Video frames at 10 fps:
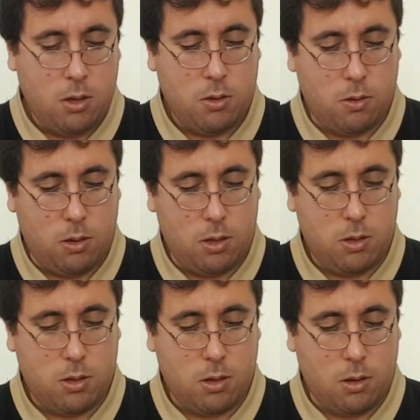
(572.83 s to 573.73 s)
So
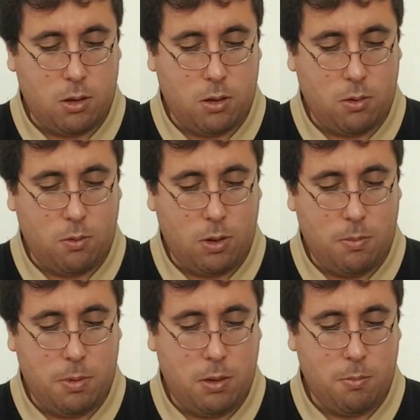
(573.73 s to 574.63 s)
this will
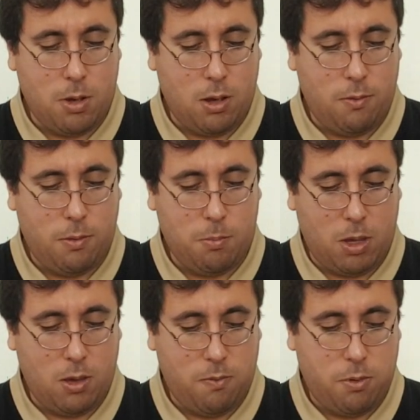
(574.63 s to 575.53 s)
be my
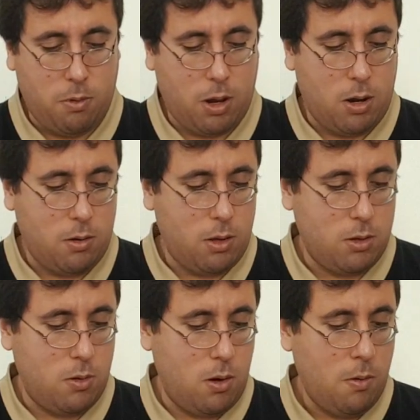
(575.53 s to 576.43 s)
gift for her
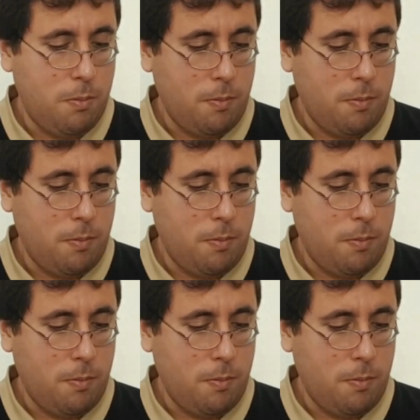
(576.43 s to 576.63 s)
this year.